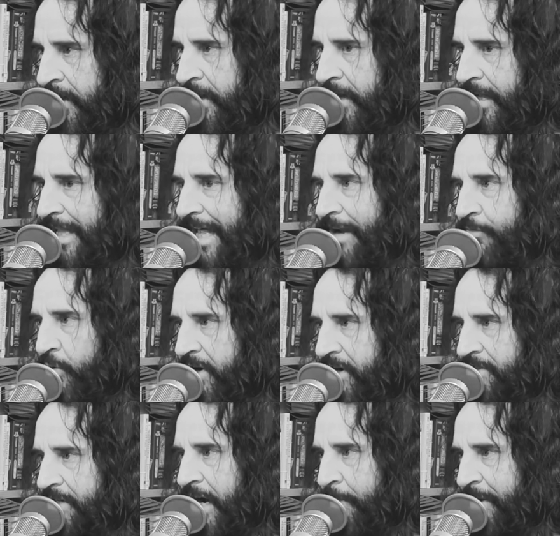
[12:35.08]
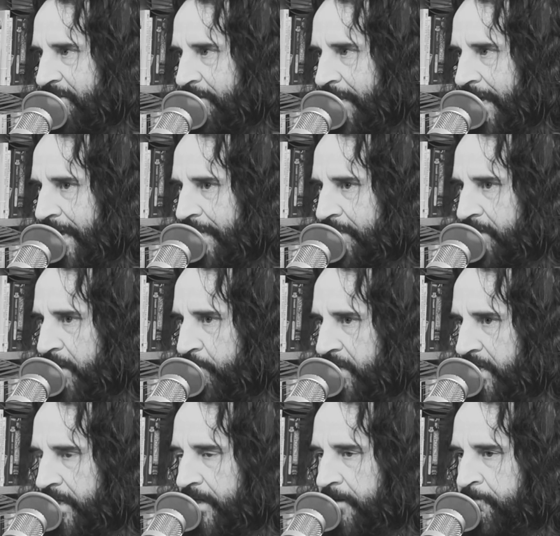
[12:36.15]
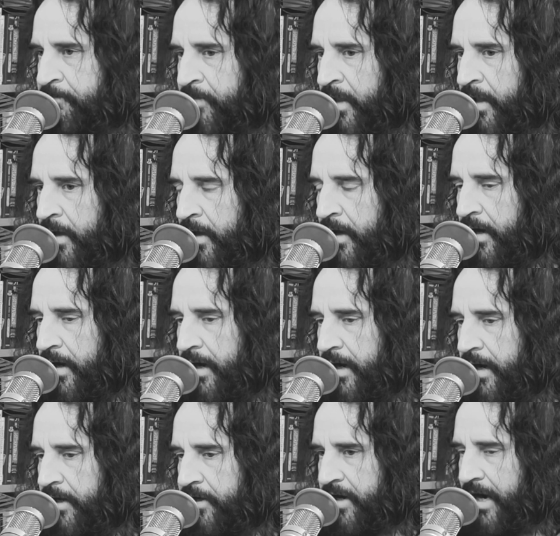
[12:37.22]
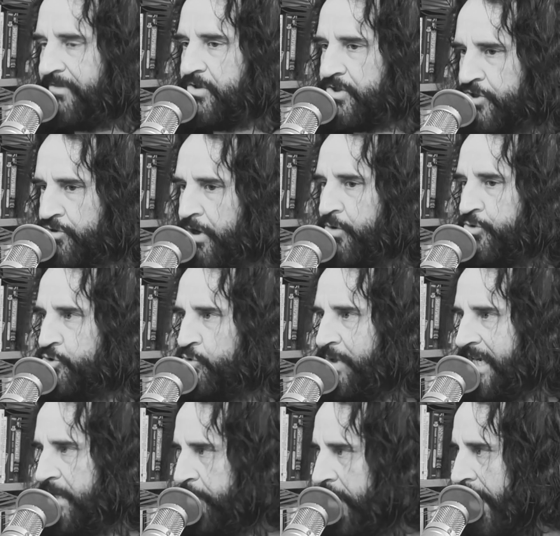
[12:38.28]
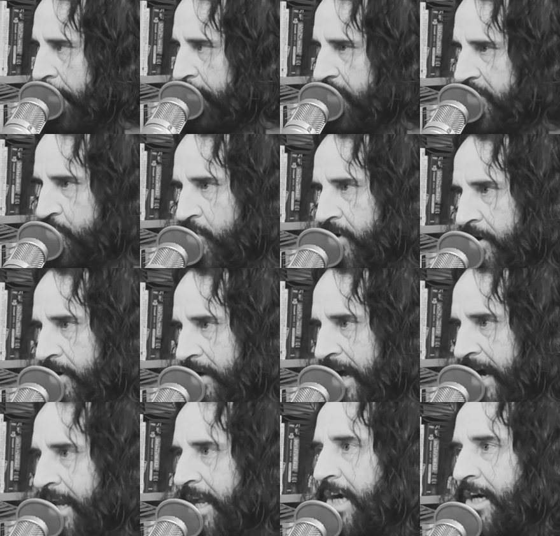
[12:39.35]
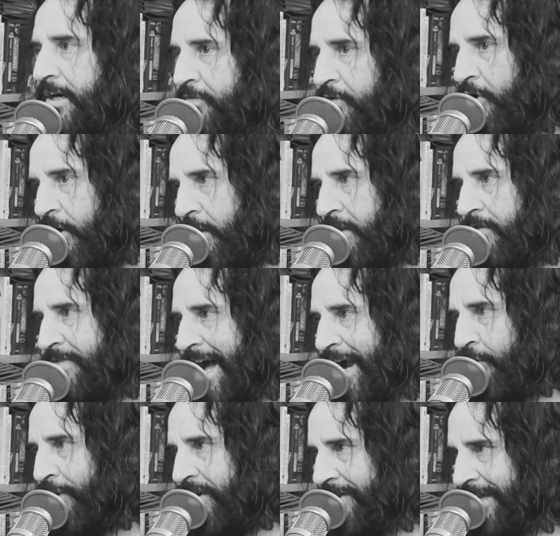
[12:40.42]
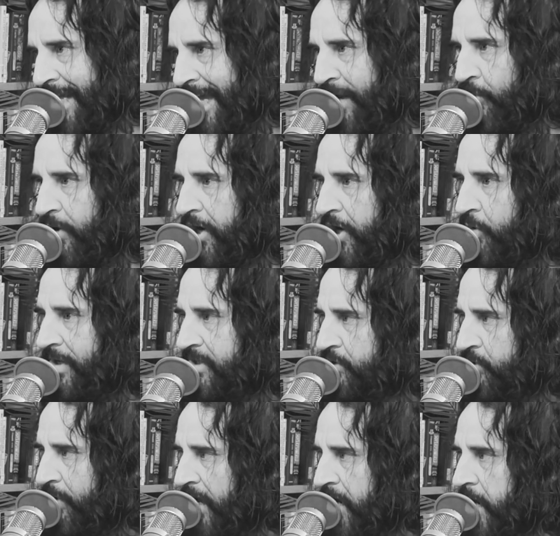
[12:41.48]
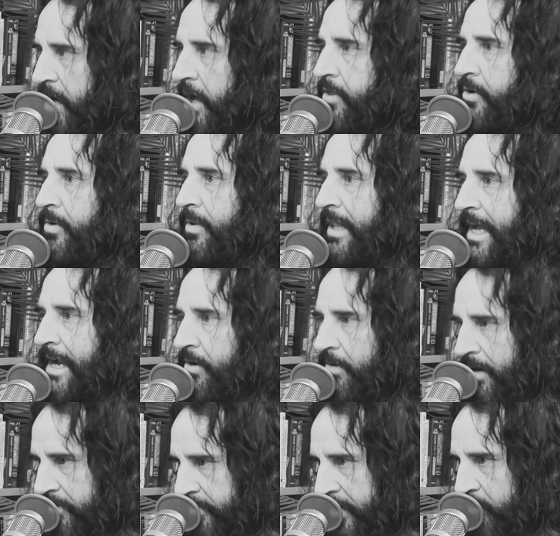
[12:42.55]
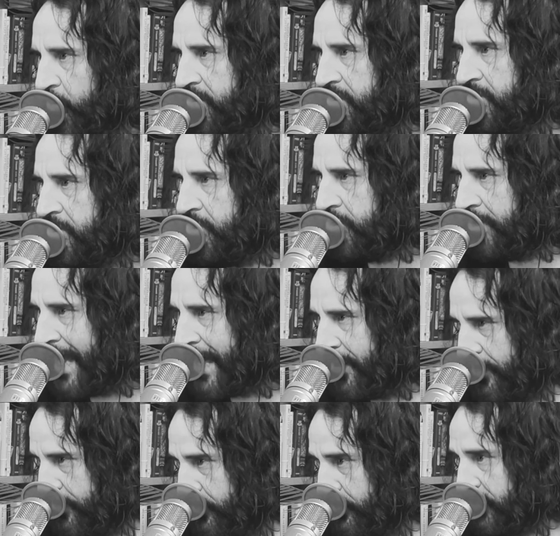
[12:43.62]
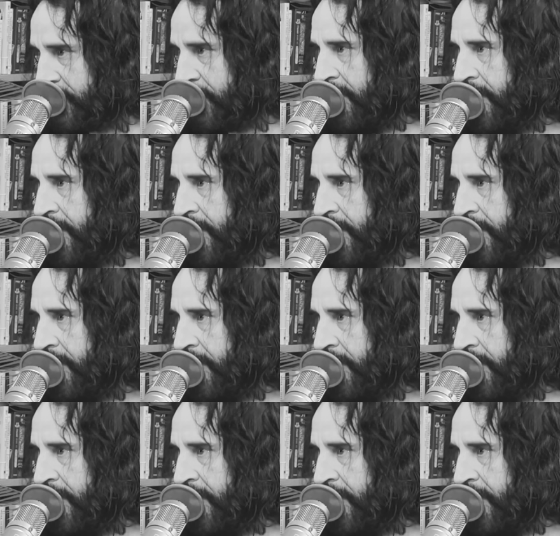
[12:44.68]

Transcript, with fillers: a lot of what we're going to talk about today is going to be Uh, you're going to have to struggle to keep up, because we're not going to cover all of that ground again. We're going to go into another layer of it, which is the shadows